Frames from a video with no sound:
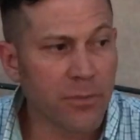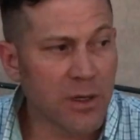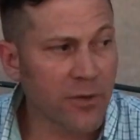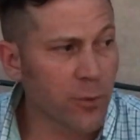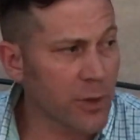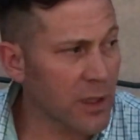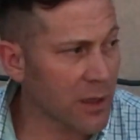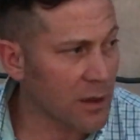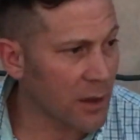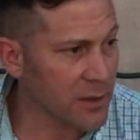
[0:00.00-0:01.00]
you definitely want to get
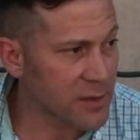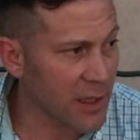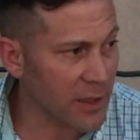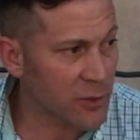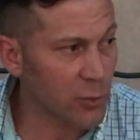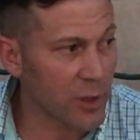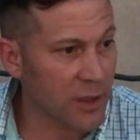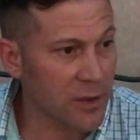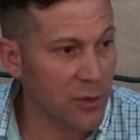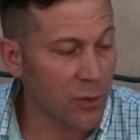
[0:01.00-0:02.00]
in contact
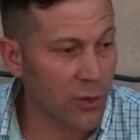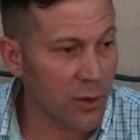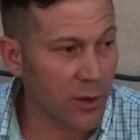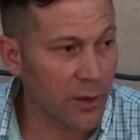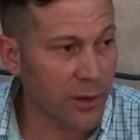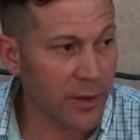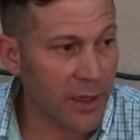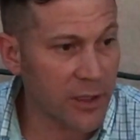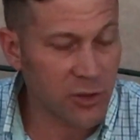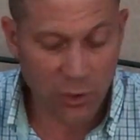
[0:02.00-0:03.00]
with your
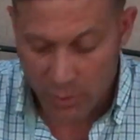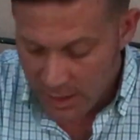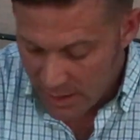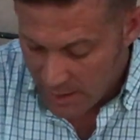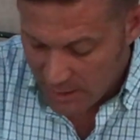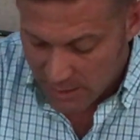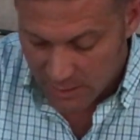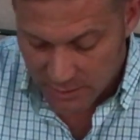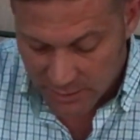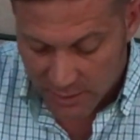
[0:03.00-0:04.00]
HOA, get
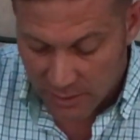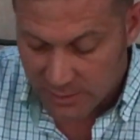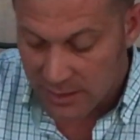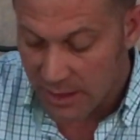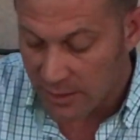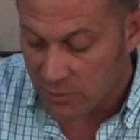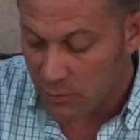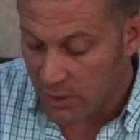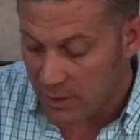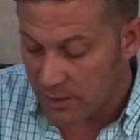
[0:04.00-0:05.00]
in contact
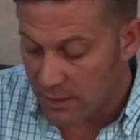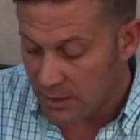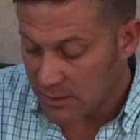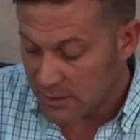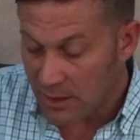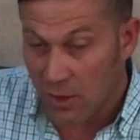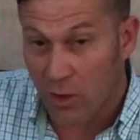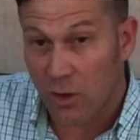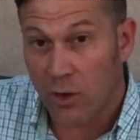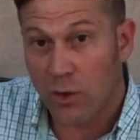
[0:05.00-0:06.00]
with the city
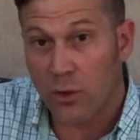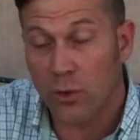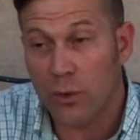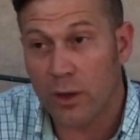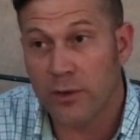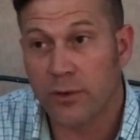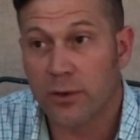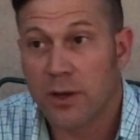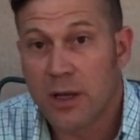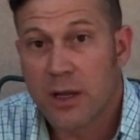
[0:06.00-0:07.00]
hall or other